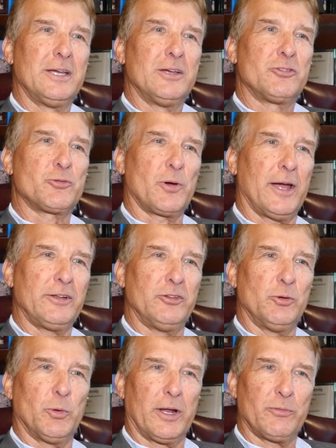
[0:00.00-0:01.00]
try to
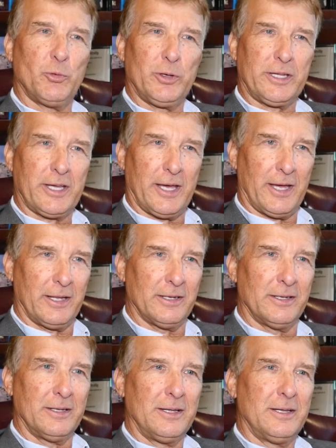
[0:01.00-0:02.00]
do whatever we
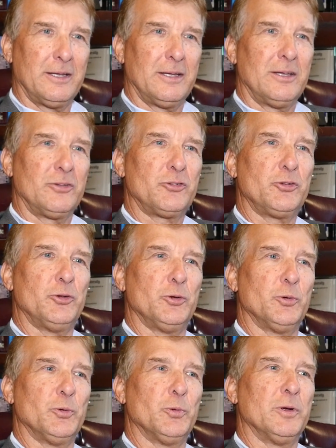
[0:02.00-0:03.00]
can
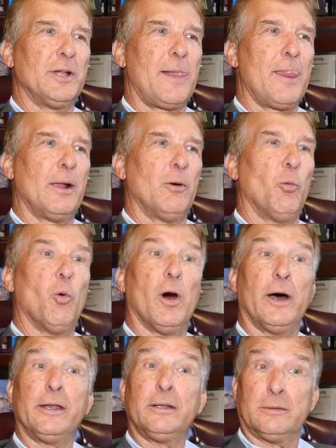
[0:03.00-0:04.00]
to,
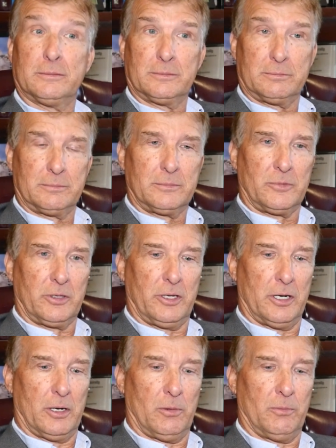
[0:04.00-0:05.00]
one,
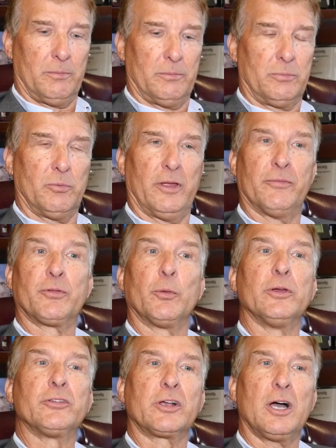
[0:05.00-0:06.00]
if there
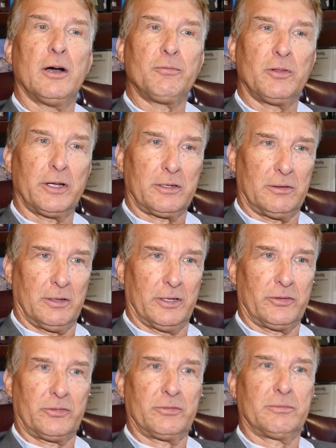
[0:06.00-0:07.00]
is a conflict,
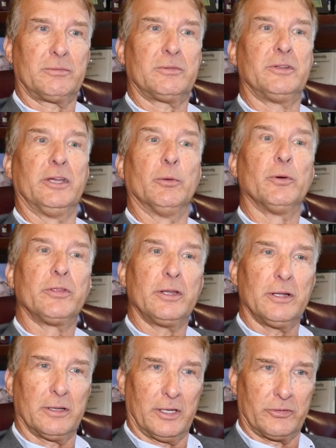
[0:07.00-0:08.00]
let's deal with
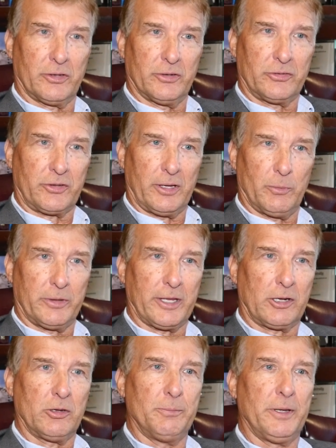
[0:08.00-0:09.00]
it. Let's understand what that
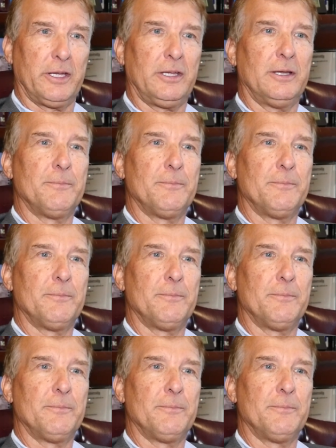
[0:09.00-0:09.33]
could be